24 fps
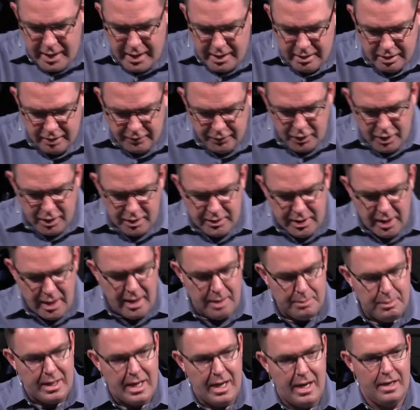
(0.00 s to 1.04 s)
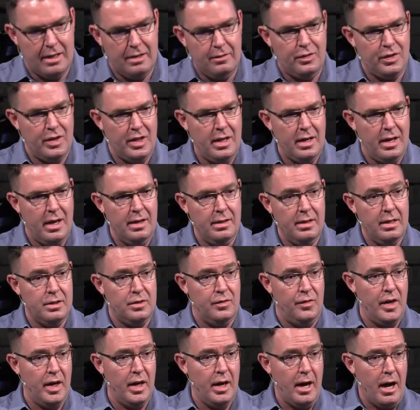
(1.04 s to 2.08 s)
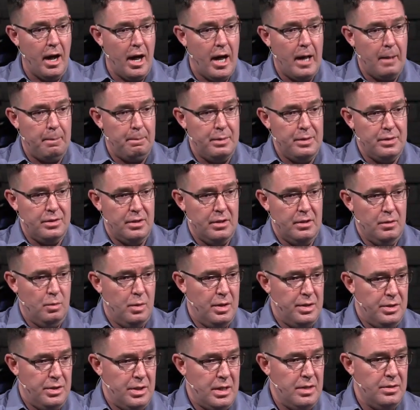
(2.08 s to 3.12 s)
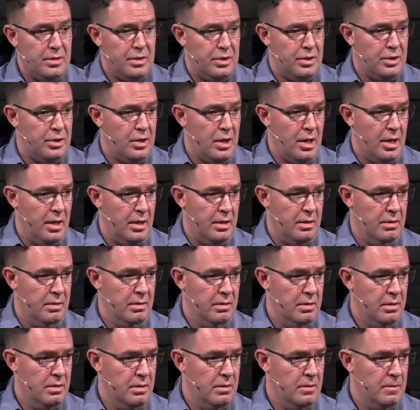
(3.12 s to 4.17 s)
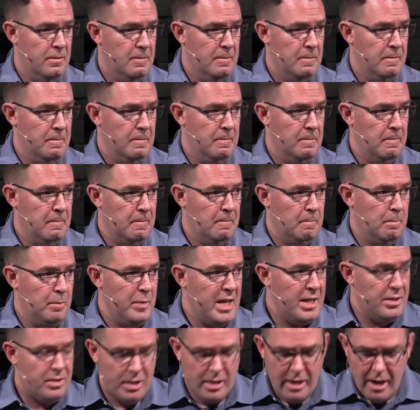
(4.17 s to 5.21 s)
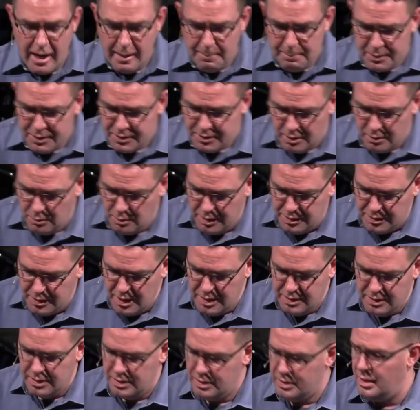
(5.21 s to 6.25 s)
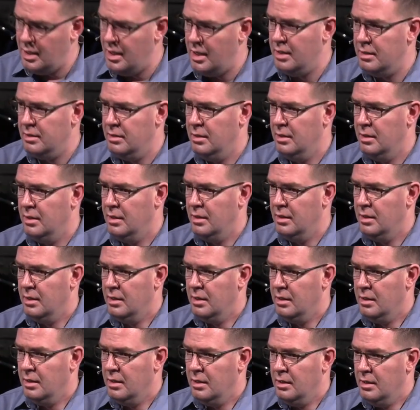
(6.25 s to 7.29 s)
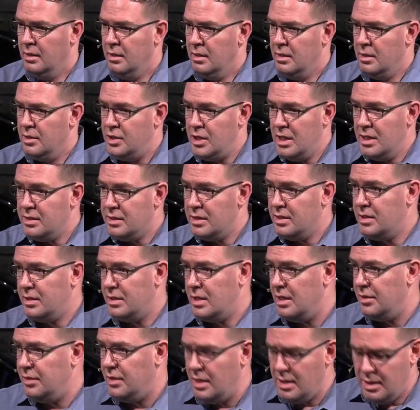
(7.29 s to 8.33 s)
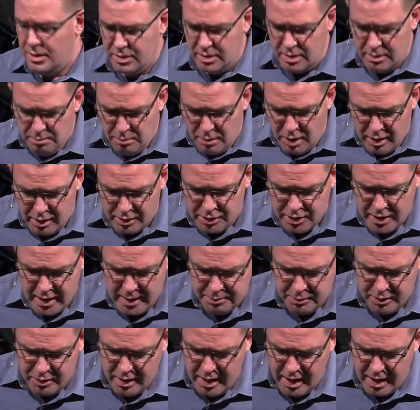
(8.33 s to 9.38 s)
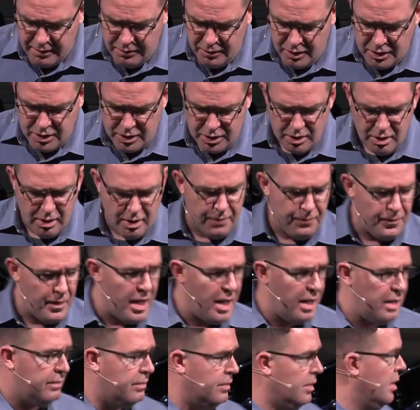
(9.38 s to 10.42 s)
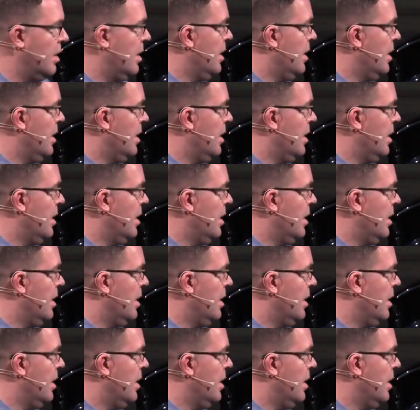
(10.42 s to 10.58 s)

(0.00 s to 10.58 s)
greatest-of-all-time kind of thinking that's very opposite of what Jesus taught. It's the opposite of what Jesus taught. Jesus said this in Mark chapter 9, verse 35.